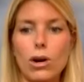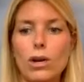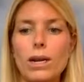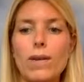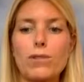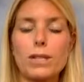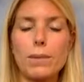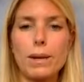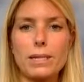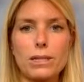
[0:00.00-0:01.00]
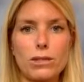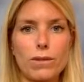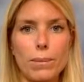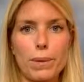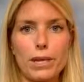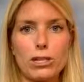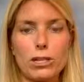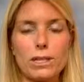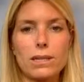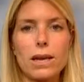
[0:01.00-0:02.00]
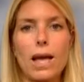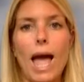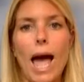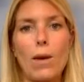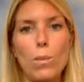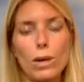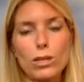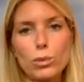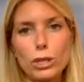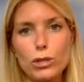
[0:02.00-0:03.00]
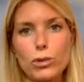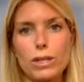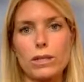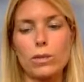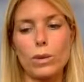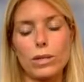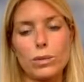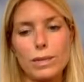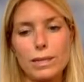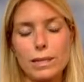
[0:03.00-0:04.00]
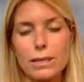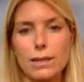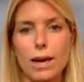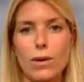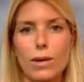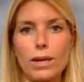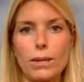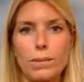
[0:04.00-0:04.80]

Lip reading: on an everyday basis of our patients. And once we do this, and once we sit down in